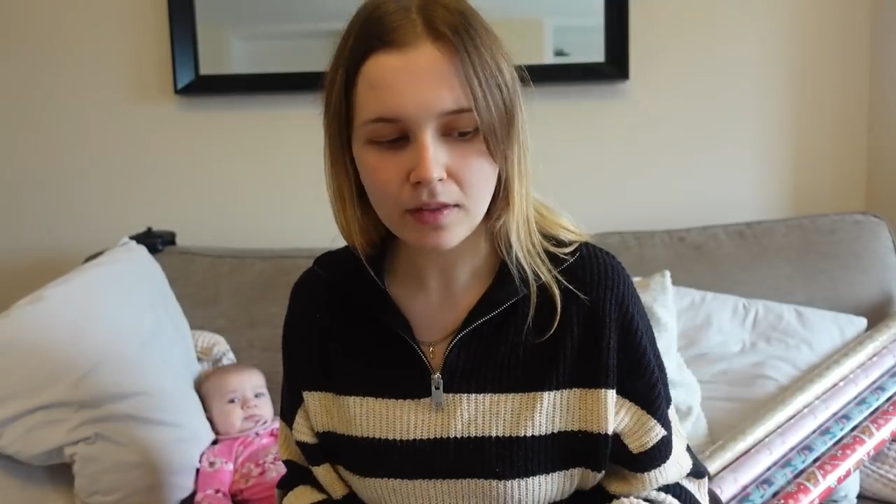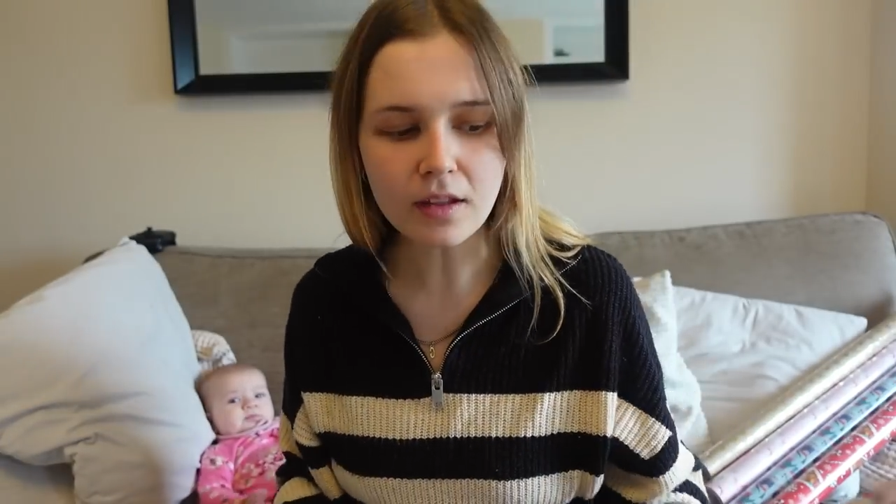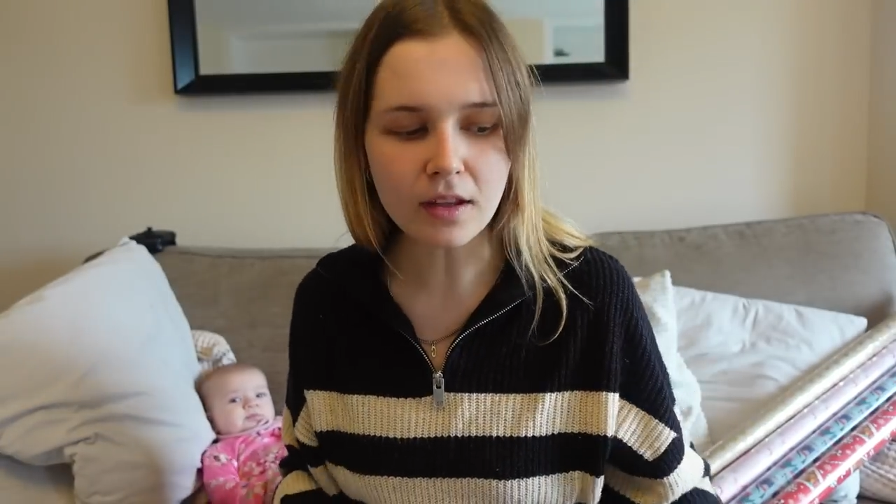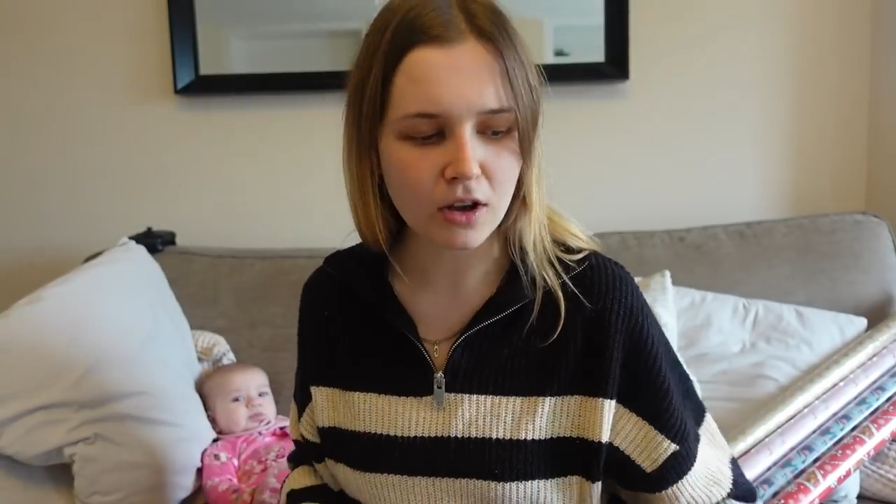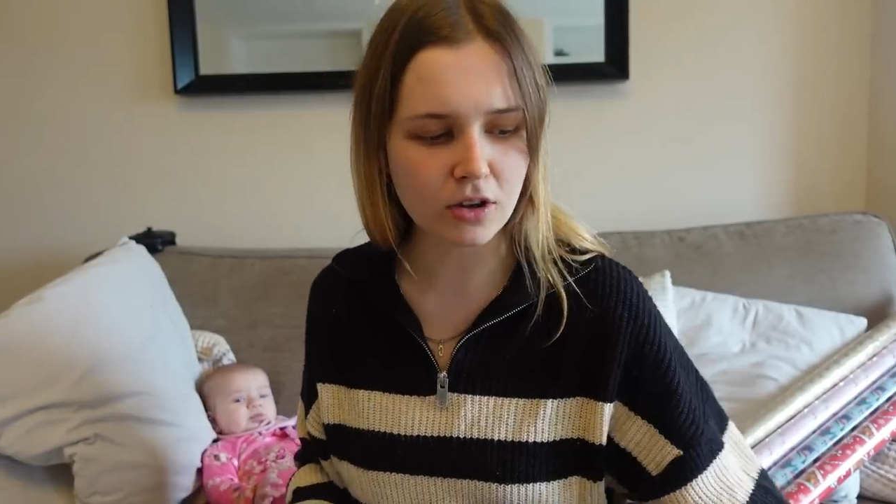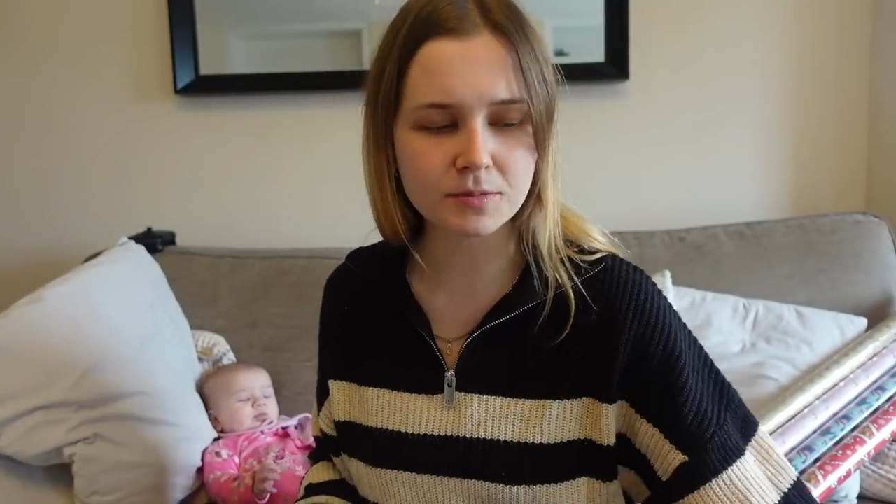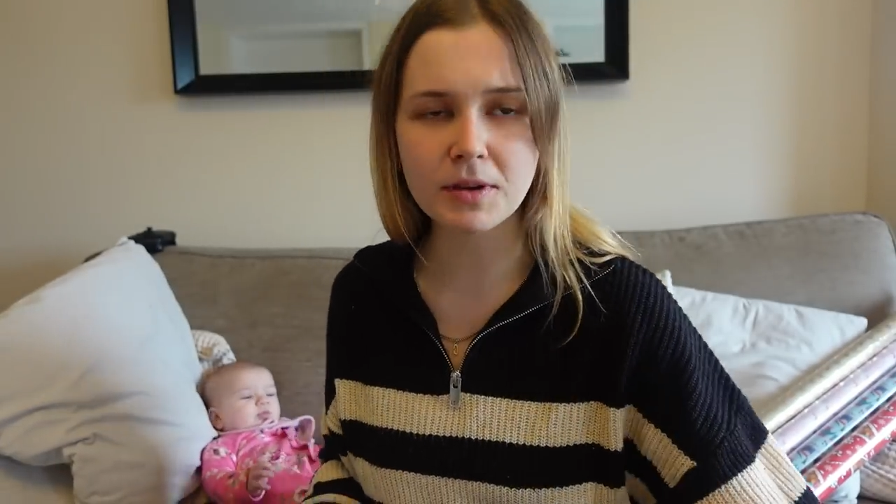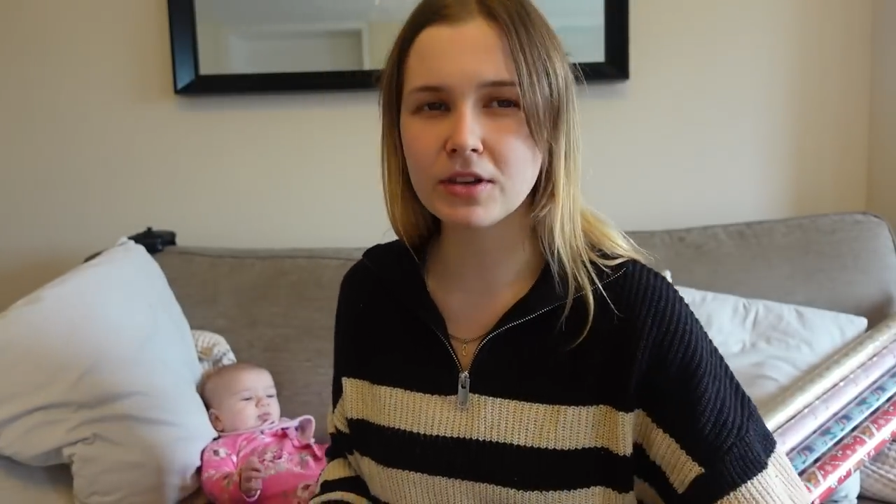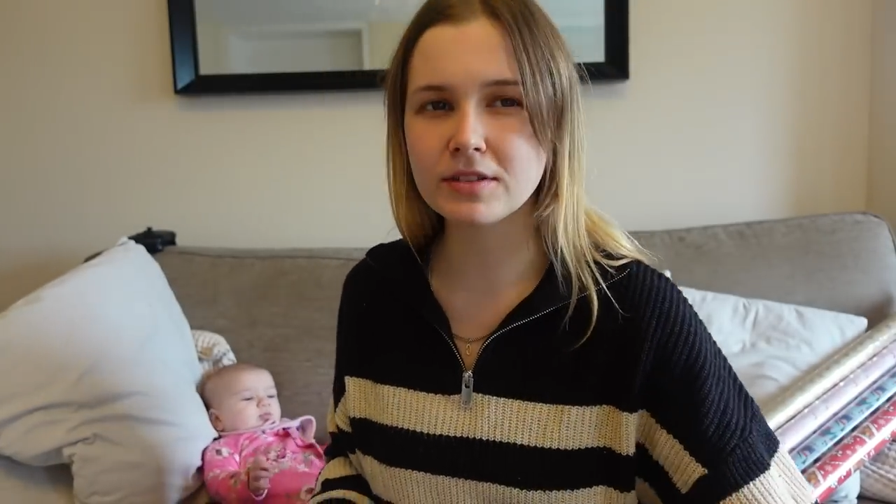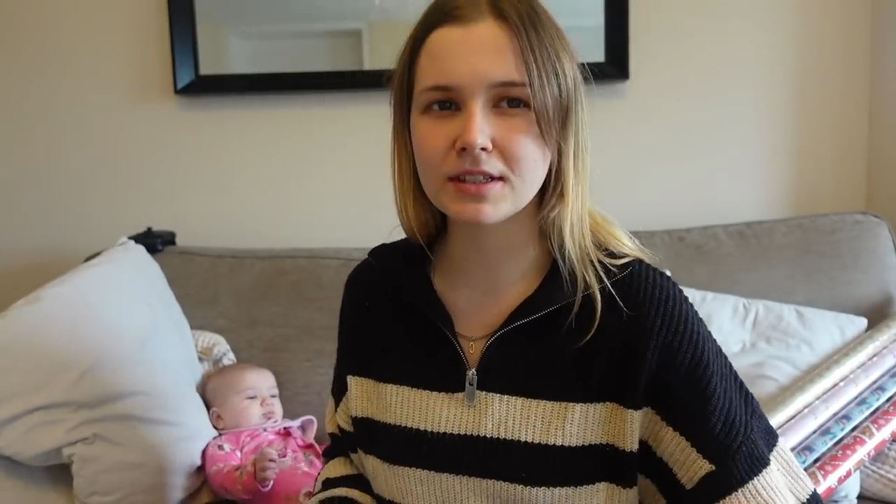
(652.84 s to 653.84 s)
Cosmo
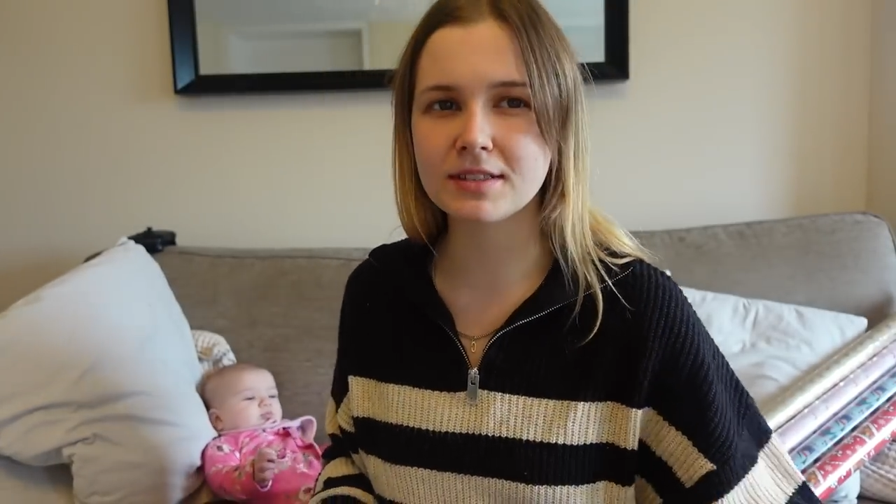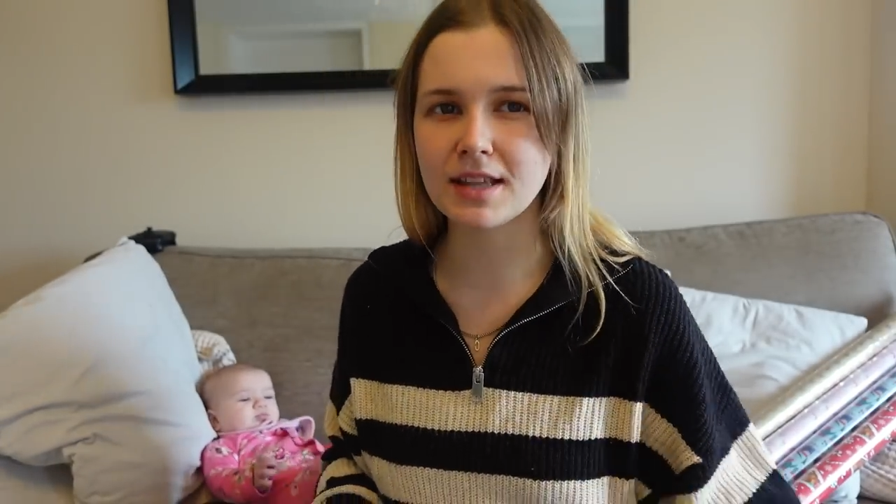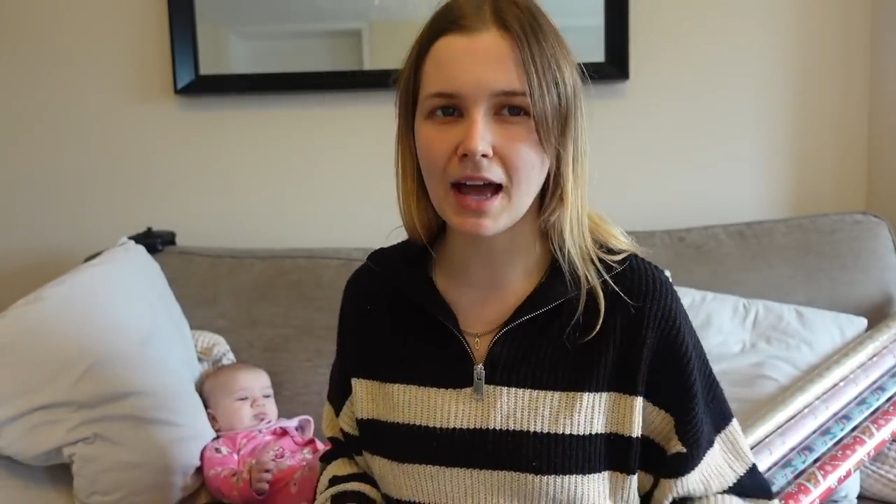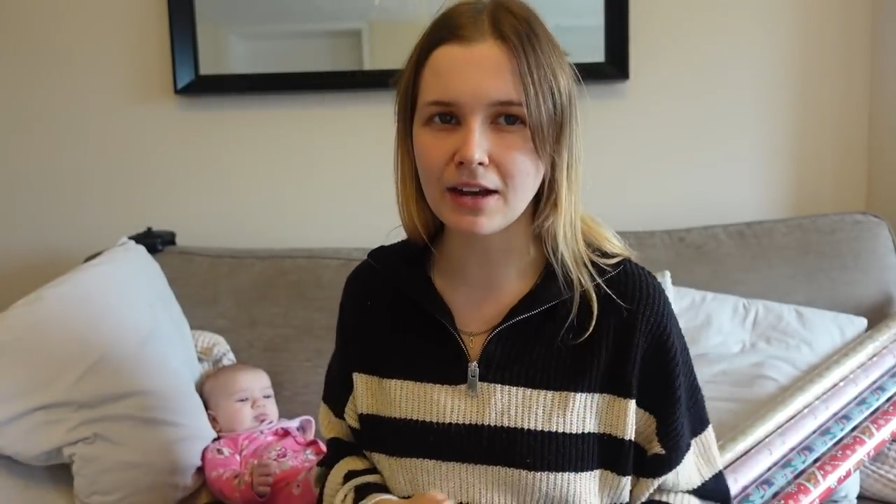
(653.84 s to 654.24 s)
uses the